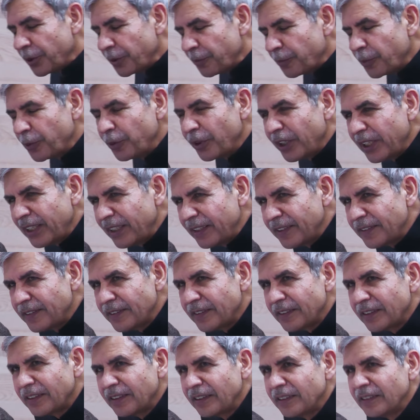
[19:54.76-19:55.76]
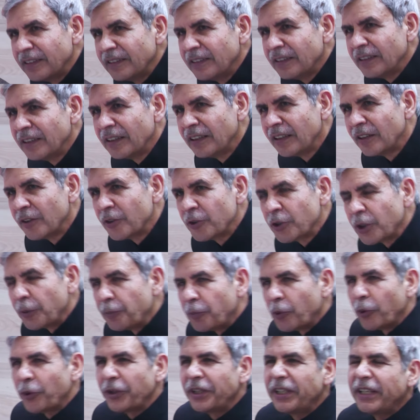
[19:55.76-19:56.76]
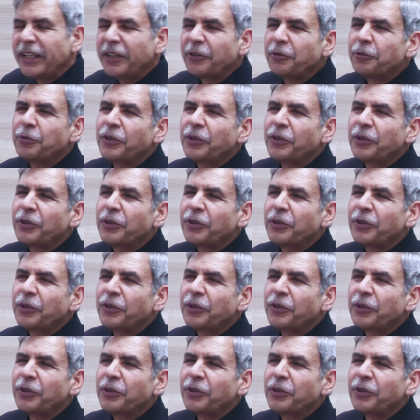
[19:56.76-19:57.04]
tribunal is subordinate